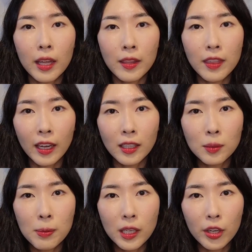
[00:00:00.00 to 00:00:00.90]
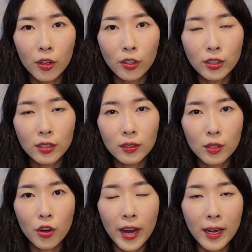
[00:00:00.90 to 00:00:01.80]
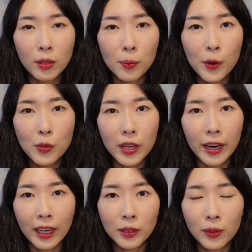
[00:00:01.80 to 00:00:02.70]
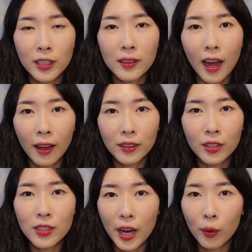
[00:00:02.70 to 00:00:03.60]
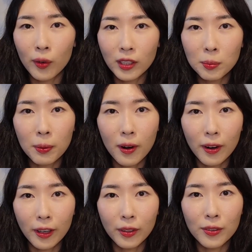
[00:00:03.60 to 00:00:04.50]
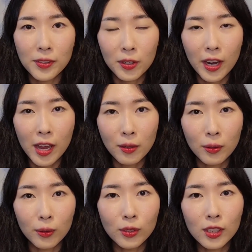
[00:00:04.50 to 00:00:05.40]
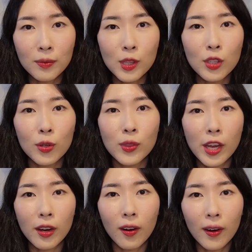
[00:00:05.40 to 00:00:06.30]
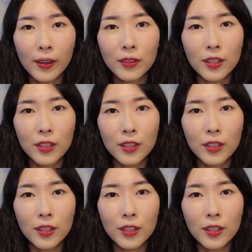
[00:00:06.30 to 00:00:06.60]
And that is because your ankle bones are actually not the narrowest part of your ankles, even though they are the